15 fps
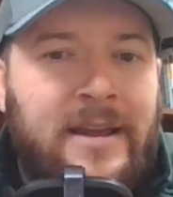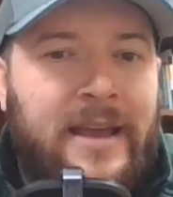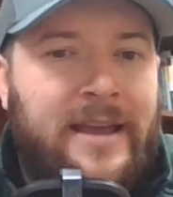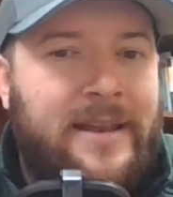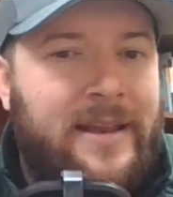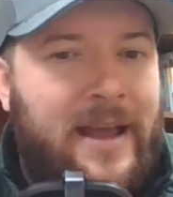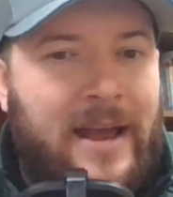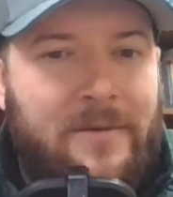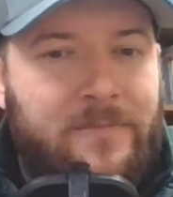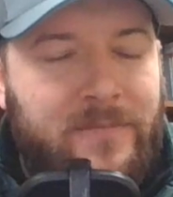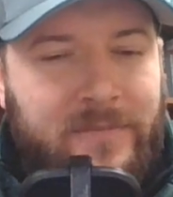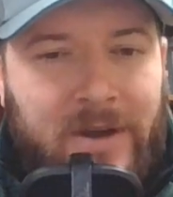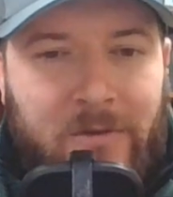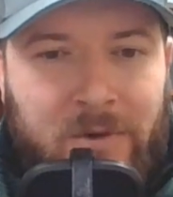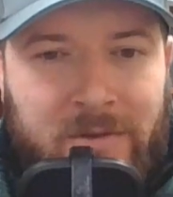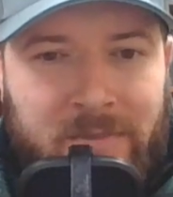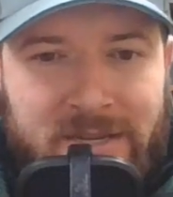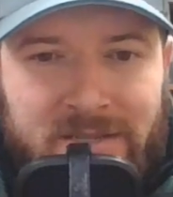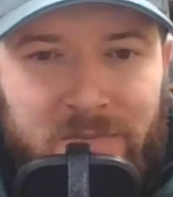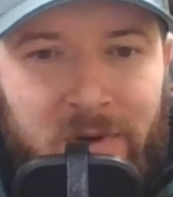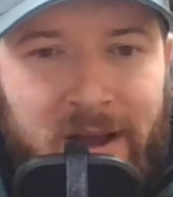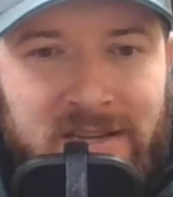And I wouldn't
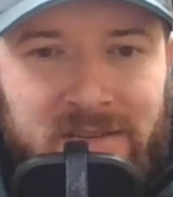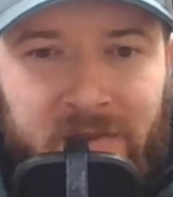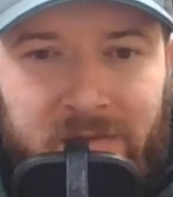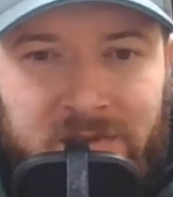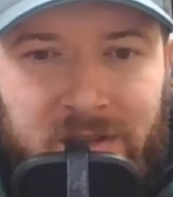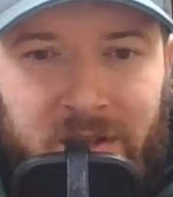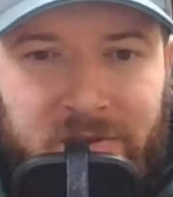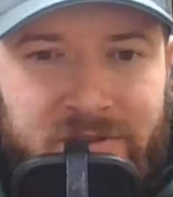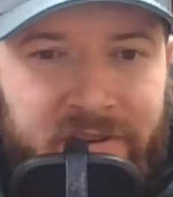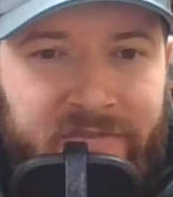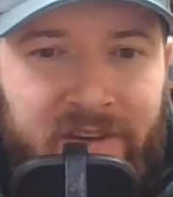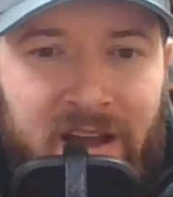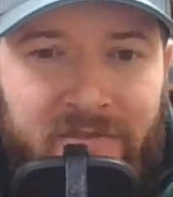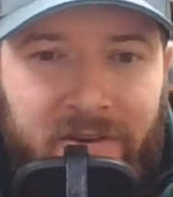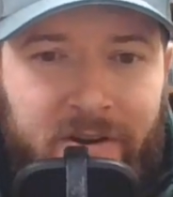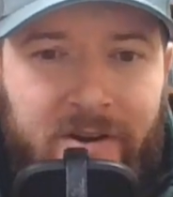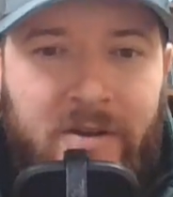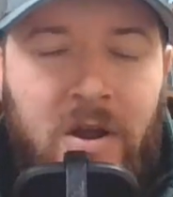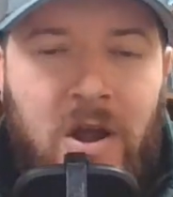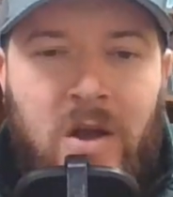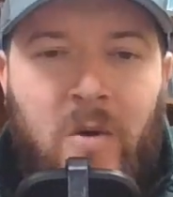be surprised if it was closer to 500.